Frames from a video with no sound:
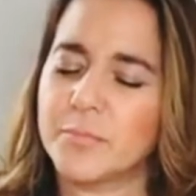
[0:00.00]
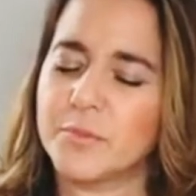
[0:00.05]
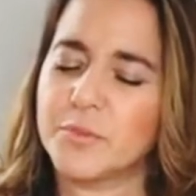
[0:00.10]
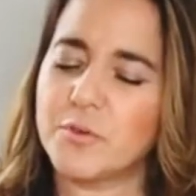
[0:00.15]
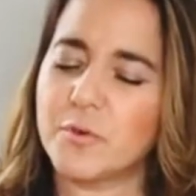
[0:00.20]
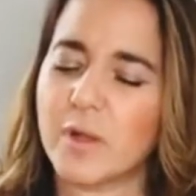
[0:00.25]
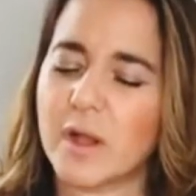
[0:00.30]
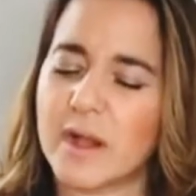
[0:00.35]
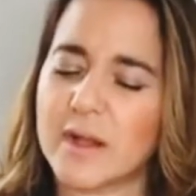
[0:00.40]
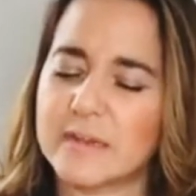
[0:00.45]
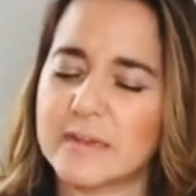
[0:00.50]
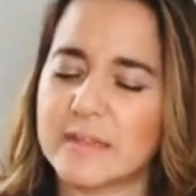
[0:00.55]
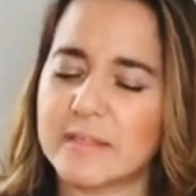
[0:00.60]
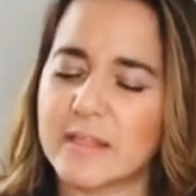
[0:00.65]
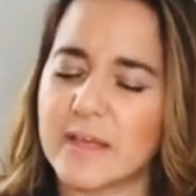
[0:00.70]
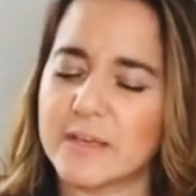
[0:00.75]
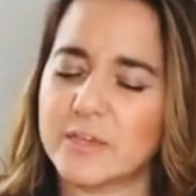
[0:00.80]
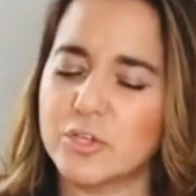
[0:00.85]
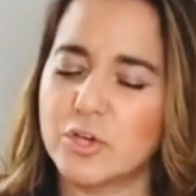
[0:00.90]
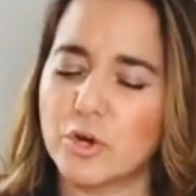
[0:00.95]
you kind of
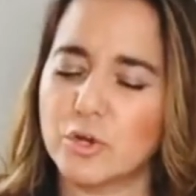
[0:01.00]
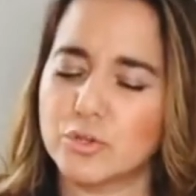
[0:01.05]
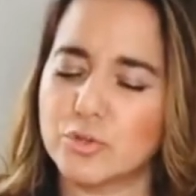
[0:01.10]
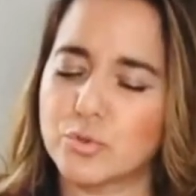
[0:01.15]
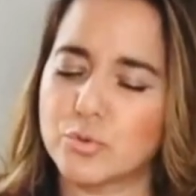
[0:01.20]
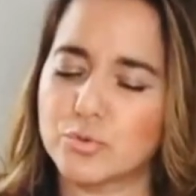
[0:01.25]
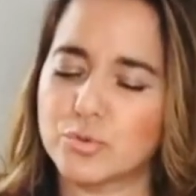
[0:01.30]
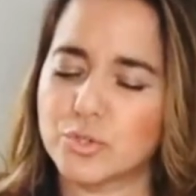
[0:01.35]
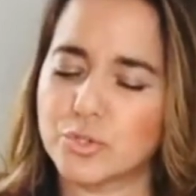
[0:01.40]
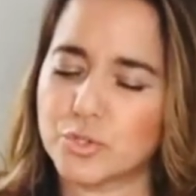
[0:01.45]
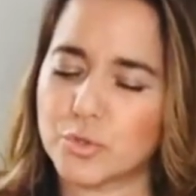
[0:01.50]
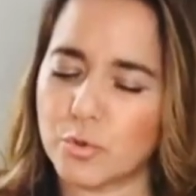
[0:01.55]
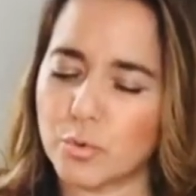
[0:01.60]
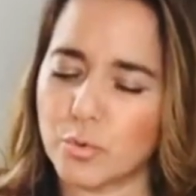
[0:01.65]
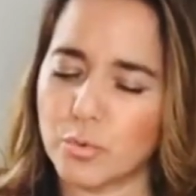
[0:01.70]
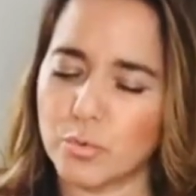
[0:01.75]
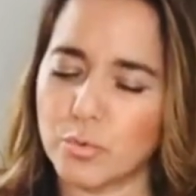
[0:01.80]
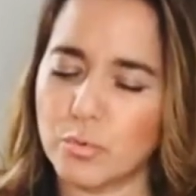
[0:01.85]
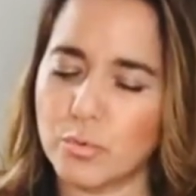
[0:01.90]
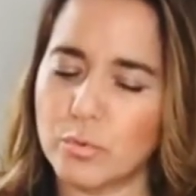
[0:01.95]
like go to
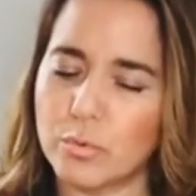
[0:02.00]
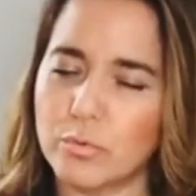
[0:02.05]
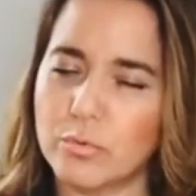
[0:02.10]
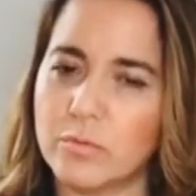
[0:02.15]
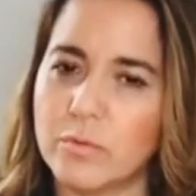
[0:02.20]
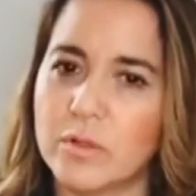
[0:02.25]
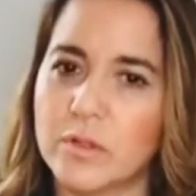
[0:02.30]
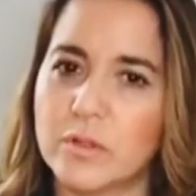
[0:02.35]
school